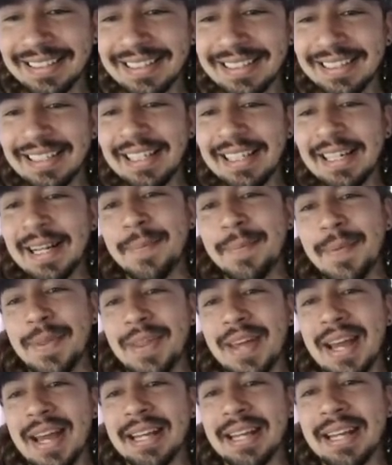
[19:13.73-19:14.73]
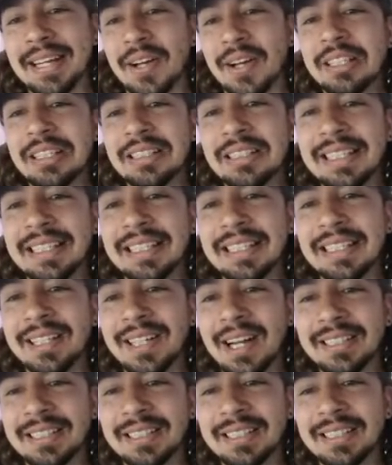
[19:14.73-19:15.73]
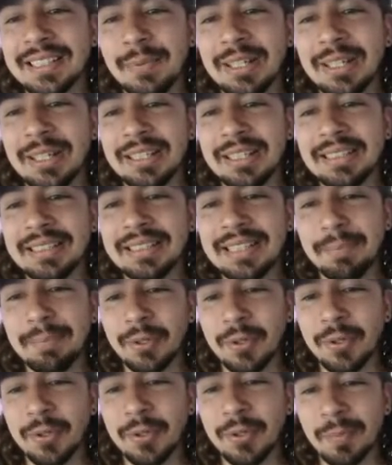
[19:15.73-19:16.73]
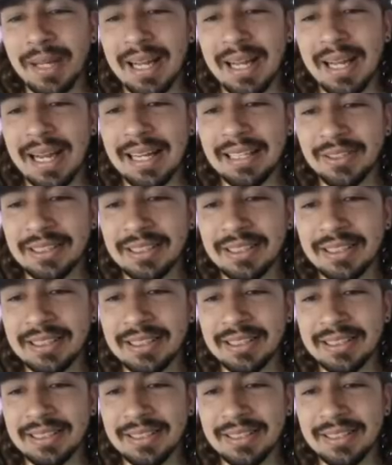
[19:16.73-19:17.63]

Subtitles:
But there you go. You can see kind of some of the typical players on the side there that people are bringing in.